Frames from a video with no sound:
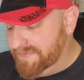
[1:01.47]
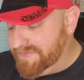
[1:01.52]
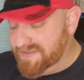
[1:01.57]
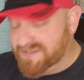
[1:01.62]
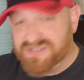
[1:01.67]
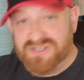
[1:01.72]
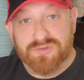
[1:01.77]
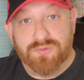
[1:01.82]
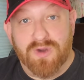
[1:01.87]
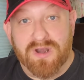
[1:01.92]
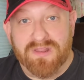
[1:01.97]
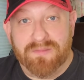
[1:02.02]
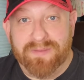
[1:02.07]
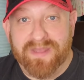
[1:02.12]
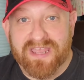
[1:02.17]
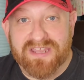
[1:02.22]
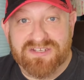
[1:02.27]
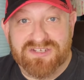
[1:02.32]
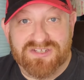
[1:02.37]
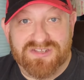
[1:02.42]
But this is one of the
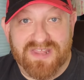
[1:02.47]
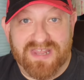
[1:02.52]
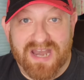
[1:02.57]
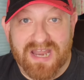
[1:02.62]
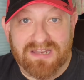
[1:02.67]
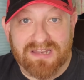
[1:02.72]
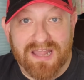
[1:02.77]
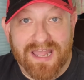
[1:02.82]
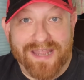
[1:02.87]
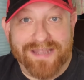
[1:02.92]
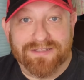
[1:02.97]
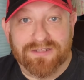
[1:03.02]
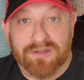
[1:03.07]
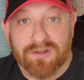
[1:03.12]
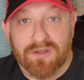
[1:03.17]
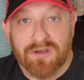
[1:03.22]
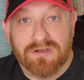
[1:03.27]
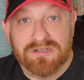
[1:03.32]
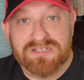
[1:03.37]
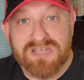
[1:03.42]
pages that I liked a
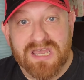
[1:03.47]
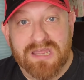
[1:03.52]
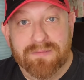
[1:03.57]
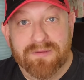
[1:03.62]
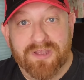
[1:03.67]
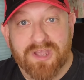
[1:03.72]
long time